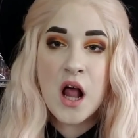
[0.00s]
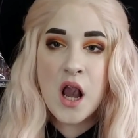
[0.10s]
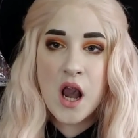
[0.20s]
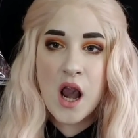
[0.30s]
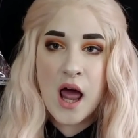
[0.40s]

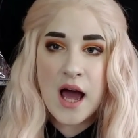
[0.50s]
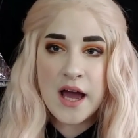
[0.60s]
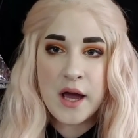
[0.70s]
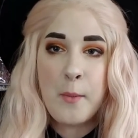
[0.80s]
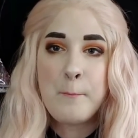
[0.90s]

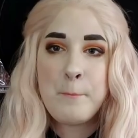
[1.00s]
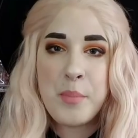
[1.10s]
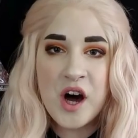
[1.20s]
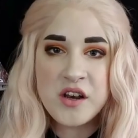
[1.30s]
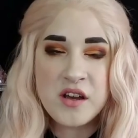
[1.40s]
like
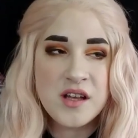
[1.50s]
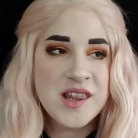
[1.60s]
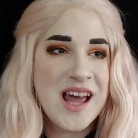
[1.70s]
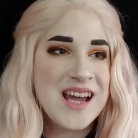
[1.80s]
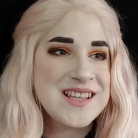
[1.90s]
butter,
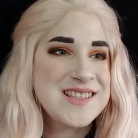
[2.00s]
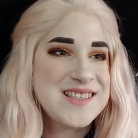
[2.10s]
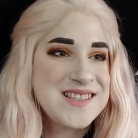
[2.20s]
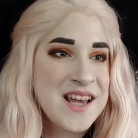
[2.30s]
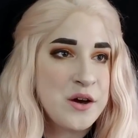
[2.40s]
like
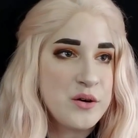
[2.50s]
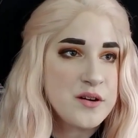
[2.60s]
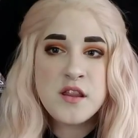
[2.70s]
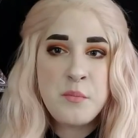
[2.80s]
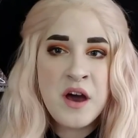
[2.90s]

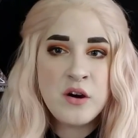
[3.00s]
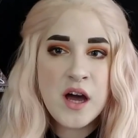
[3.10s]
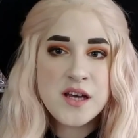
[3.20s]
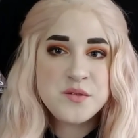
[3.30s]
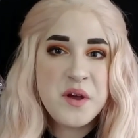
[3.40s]
silk. The Melt
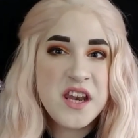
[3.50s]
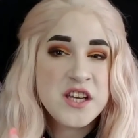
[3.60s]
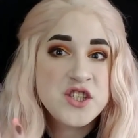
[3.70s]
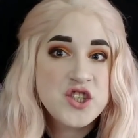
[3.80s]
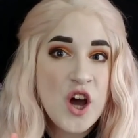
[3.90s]

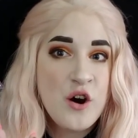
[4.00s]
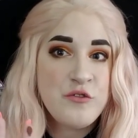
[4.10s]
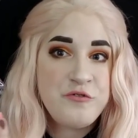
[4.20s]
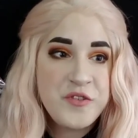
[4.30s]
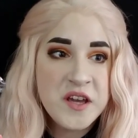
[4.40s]
Cosmetics
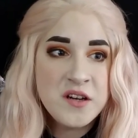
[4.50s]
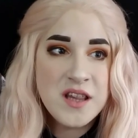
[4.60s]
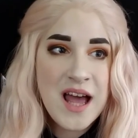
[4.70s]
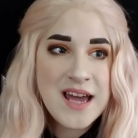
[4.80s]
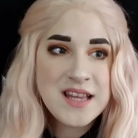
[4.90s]
don't feel
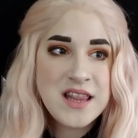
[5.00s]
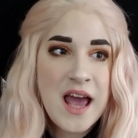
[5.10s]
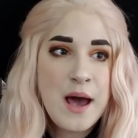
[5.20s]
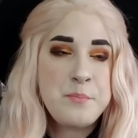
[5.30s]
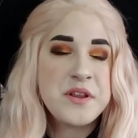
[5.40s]
like
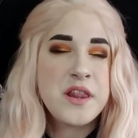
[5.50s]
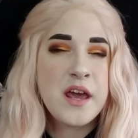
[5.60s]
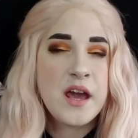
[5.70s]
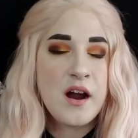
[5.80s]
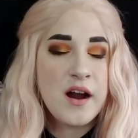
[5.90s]
that, but
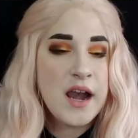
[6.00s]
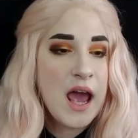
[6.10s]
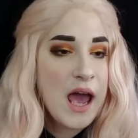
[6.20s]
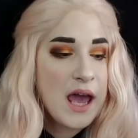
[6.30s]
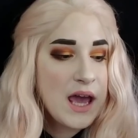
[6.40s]
they are an
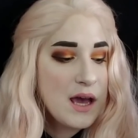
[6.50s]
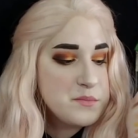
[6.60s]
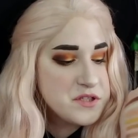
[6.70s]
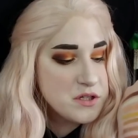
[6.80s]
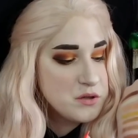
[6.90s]

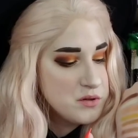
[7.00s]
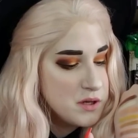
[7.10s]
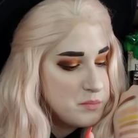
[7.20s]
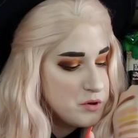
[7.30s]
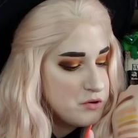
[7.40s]

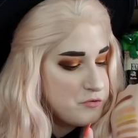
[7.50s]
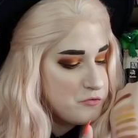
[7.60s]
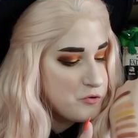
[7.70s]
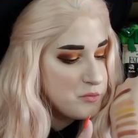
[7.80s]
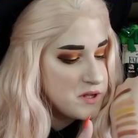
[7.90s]
absolutely beautiful
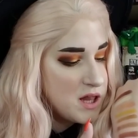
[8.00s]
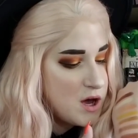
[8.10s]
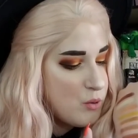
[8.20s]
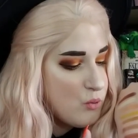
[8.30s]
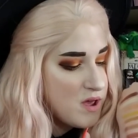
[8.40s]

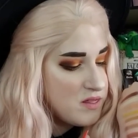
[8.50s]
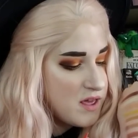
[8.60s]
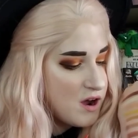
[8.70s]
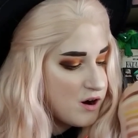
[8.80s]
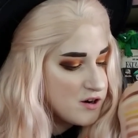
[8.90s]
formula when
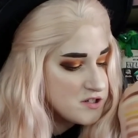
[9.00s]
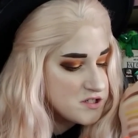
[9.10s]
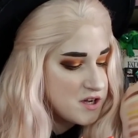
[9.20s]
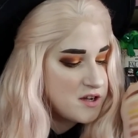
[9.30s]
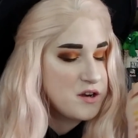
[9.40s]
they are
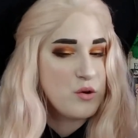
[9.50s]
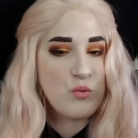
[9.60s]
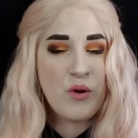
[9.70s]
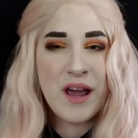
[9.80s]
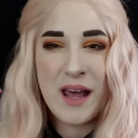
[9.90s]
done
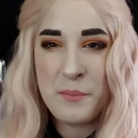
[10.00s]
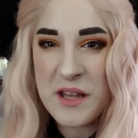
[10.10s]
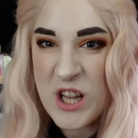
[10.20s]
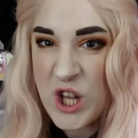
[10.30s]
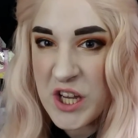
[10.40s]
right. I
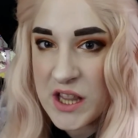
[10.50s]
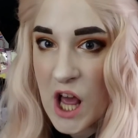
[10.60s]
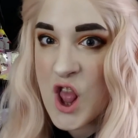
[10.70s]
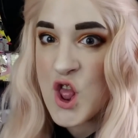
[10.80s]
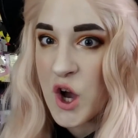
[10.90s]
mean, look
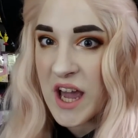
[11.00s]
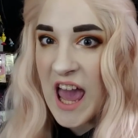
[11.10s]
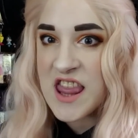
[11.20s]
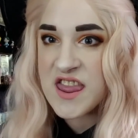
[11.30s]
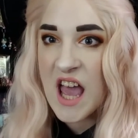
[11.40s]

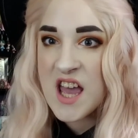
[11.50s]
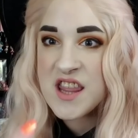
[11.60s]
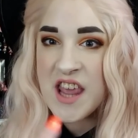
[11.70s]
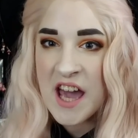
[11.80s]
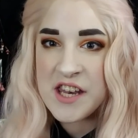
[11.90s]
at
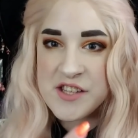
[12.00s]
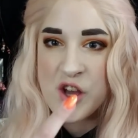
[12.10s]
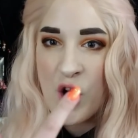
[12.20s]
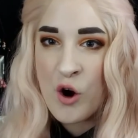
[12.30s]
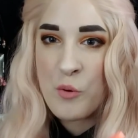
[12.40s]
that
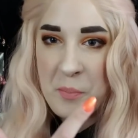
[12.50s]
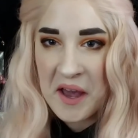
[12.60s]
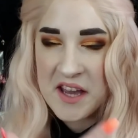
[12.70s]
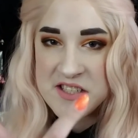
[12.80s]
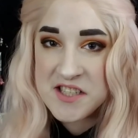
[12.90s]
is
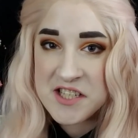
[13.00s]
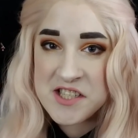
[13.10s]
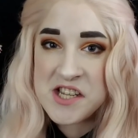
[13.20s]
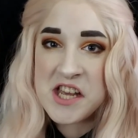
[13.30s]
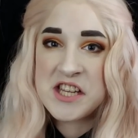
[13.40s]

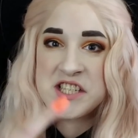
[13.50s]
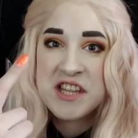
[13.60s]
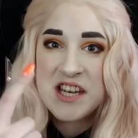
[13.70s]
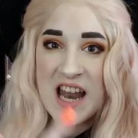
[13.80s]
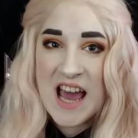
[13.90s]
opacity to
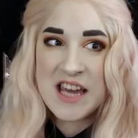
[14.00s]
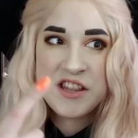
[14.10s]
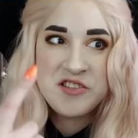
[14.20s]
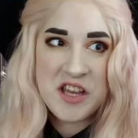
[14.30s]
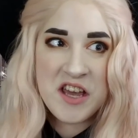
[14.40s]
the
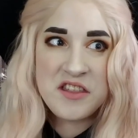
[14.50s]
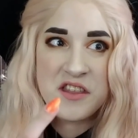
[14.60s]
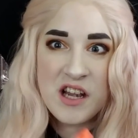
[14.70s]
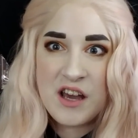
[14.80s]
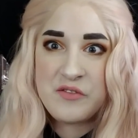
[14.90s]
9th, 10th,
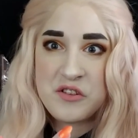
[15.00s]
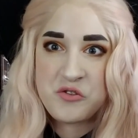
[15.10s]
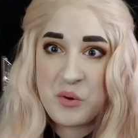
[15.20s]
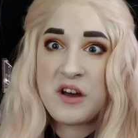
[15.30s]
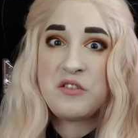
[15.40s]

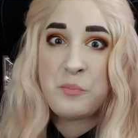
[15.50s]
11th, 12th